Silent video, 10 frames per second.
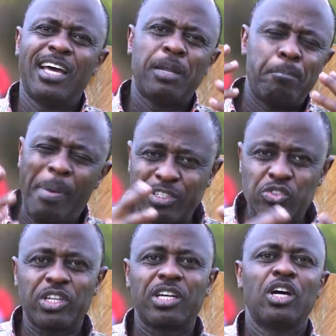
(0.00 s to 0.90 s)
And
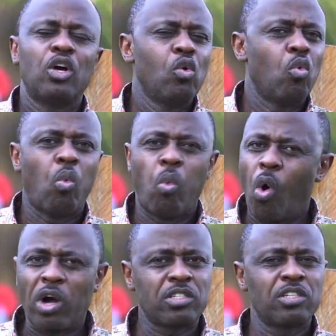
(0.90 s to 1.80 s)
Patrick
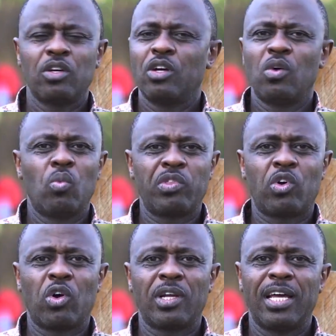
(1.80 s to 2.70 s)
walked with
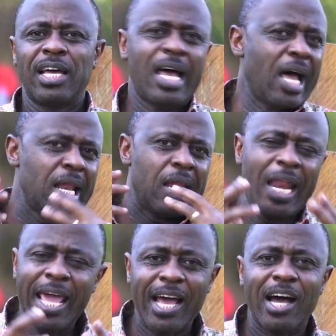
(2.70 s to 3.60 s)
God. And
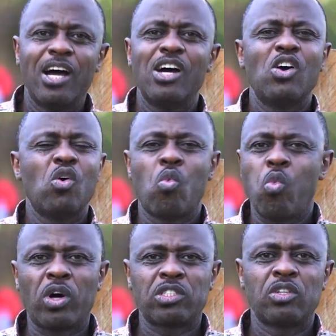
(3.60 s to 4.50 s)
Leah
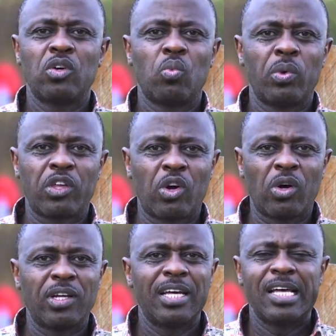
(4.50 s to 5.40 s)
walked with
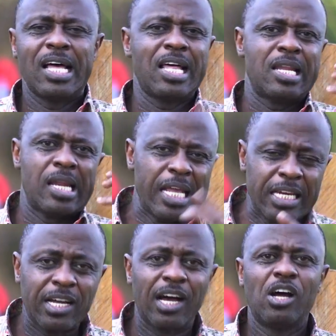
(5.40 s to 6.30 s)
God. And
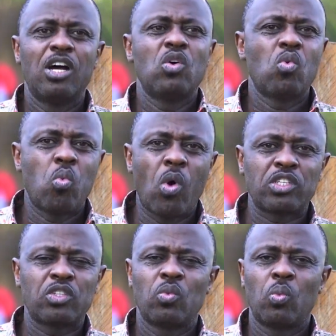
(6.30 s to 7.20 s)
Linda
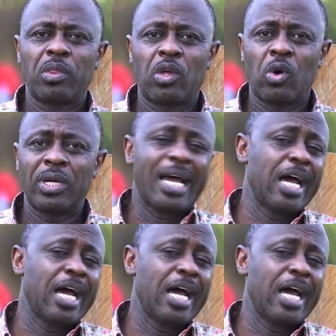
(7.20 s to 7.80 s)
walked with God.